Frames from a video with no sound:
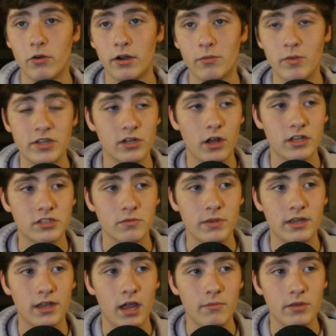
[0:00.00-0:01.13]
Or we should also
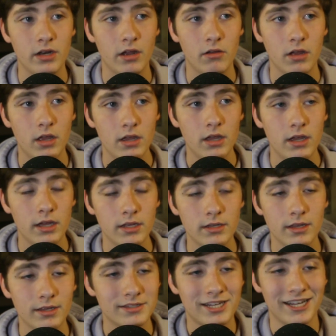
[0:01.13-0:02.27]
become, you know...
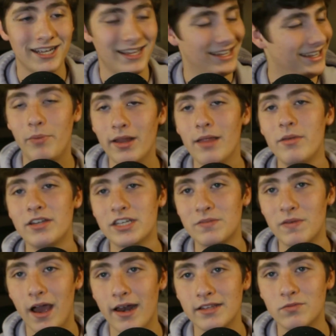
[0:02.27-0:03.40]
But let me just
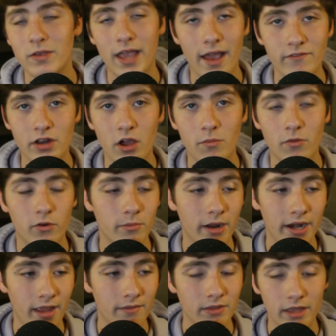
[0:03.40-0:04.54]
be honest, we have no more
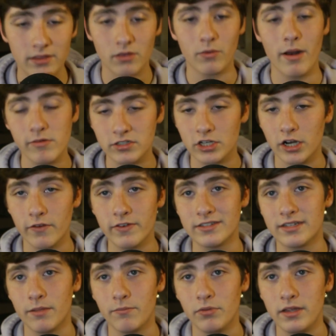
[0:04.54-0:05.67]
money. Like, the Red Reserve
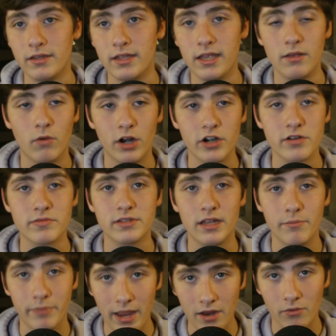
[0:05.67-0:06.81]
is completely
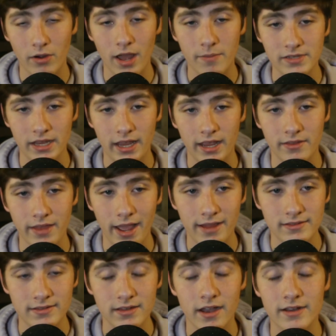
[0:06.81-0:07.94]
100% bankrupt, and
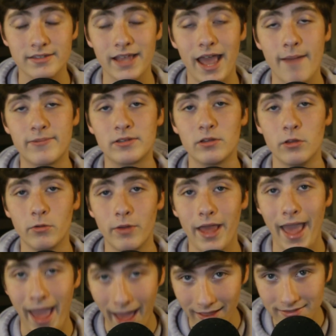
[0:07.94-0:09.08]
that sucks absolute
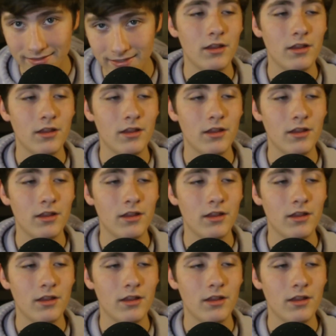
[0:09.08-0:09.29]
ass.